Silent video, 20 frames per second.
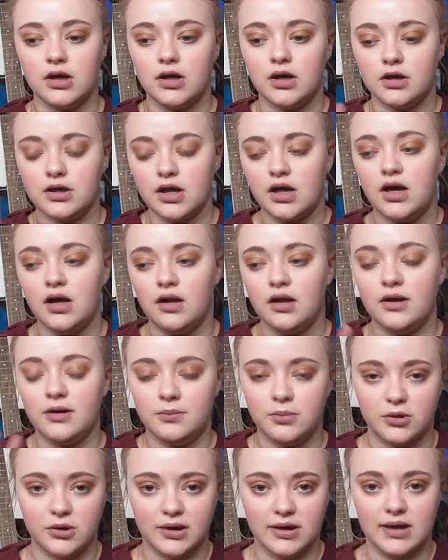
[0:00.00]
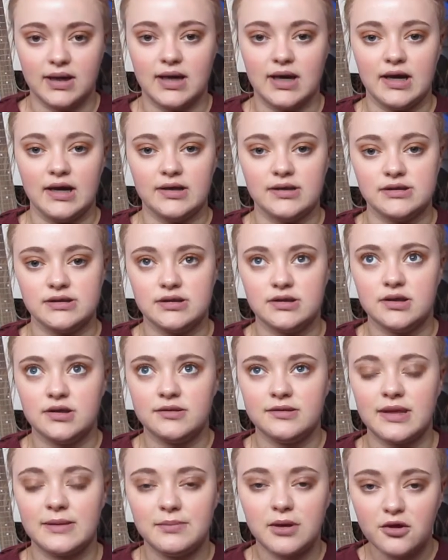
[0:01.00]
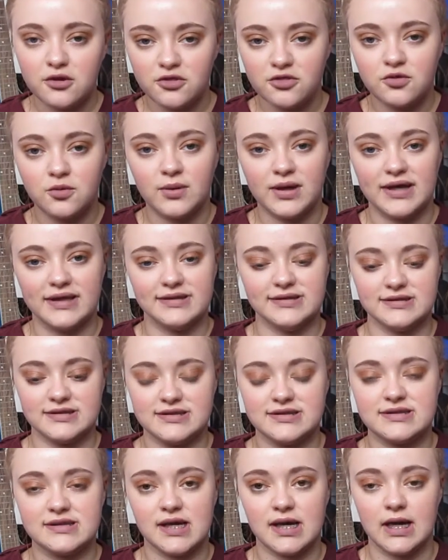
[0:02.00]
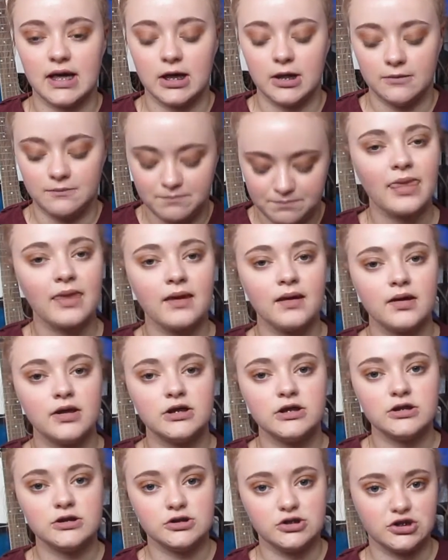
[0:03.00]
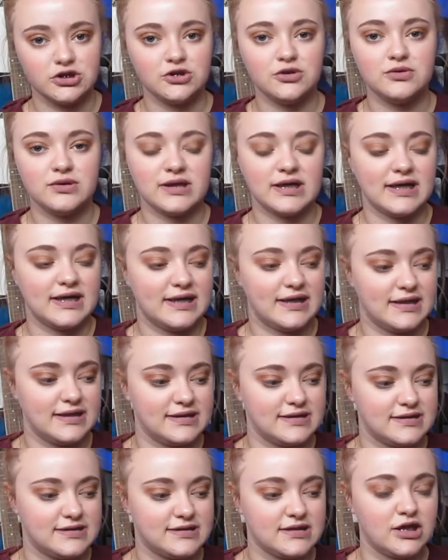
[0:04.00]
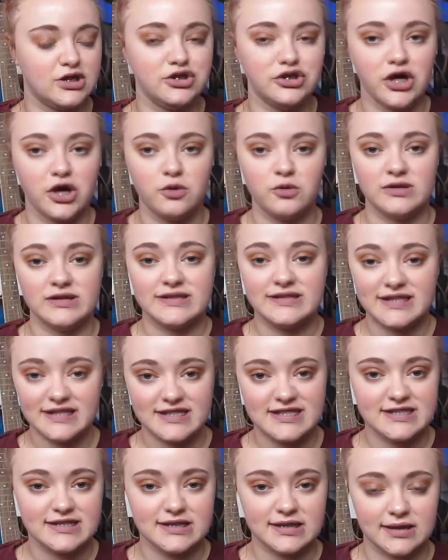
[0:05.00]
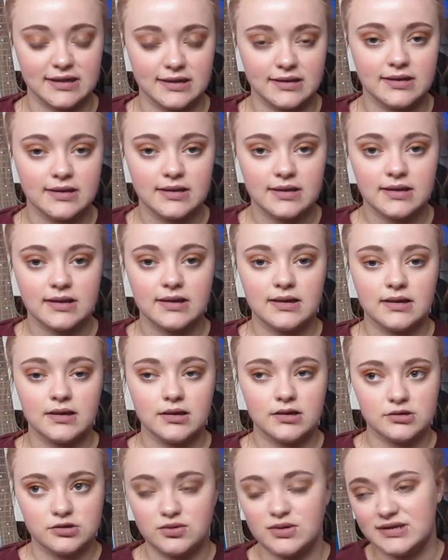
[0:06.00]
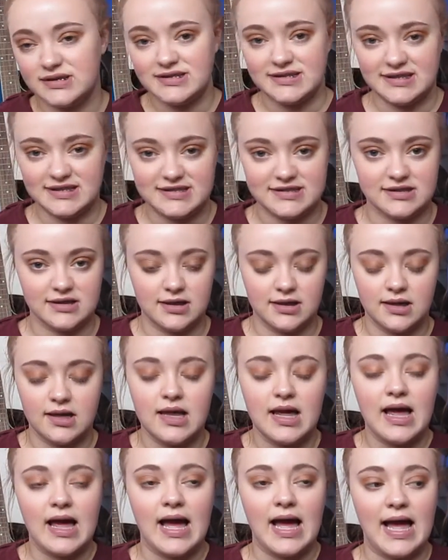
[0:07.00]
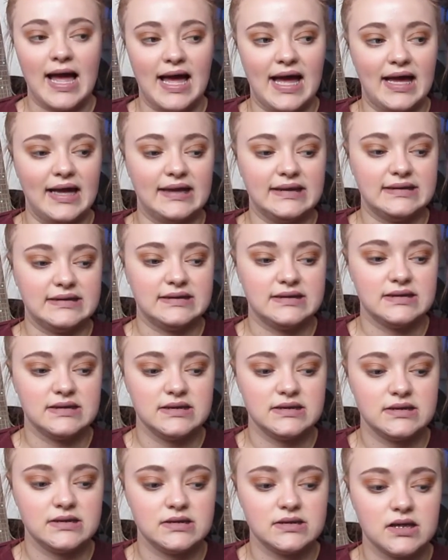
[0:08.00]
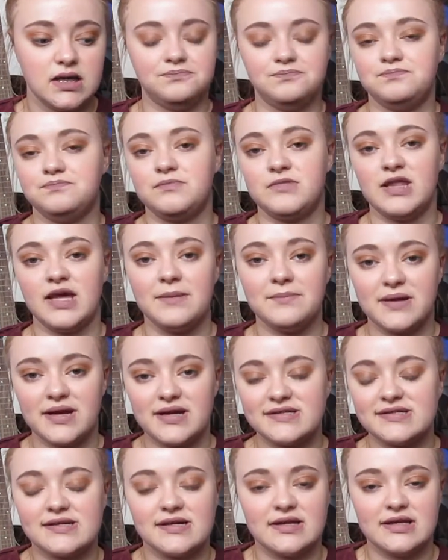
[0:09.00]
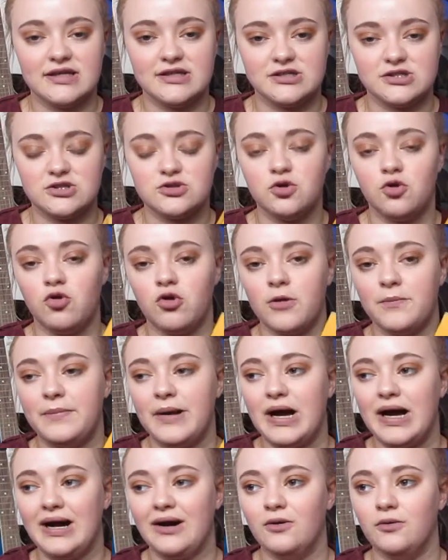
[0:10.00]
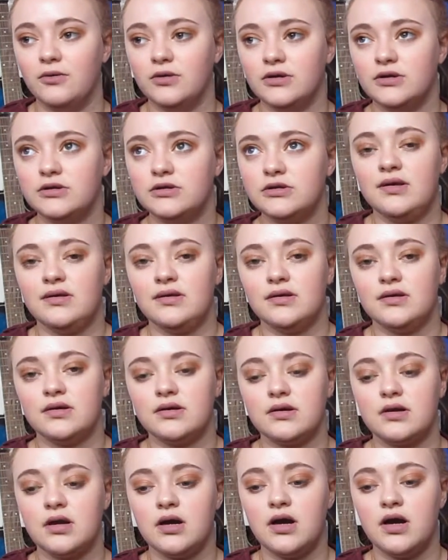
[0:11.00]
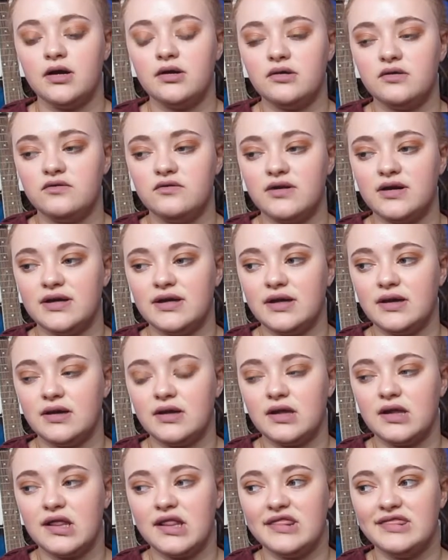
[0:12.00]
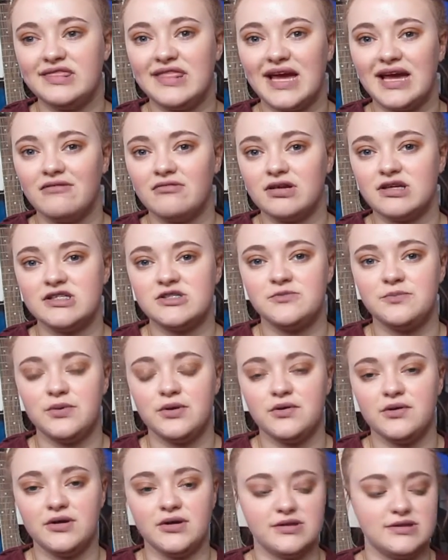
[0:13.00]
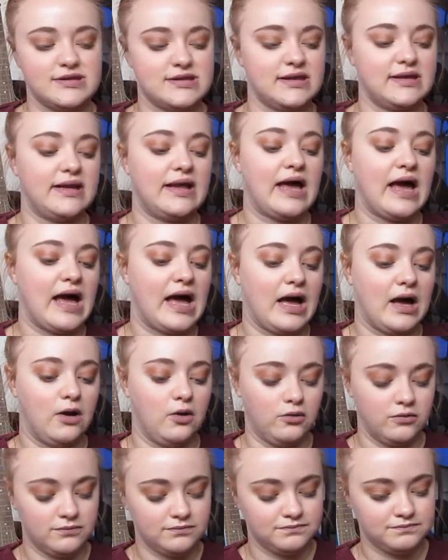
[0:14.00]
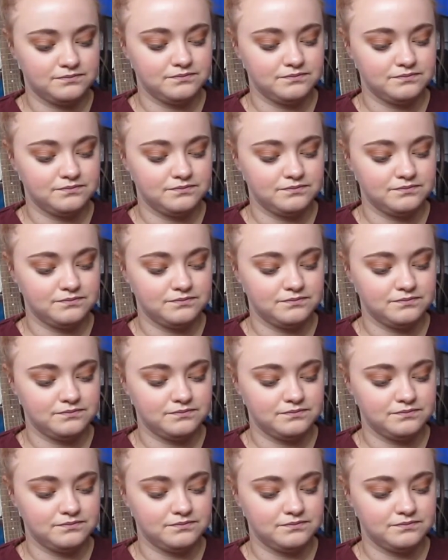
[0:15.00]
a girl and a boy, and they're both twins. Jude is Noah's twin sister, and they basically just talk about kind of like their experience and how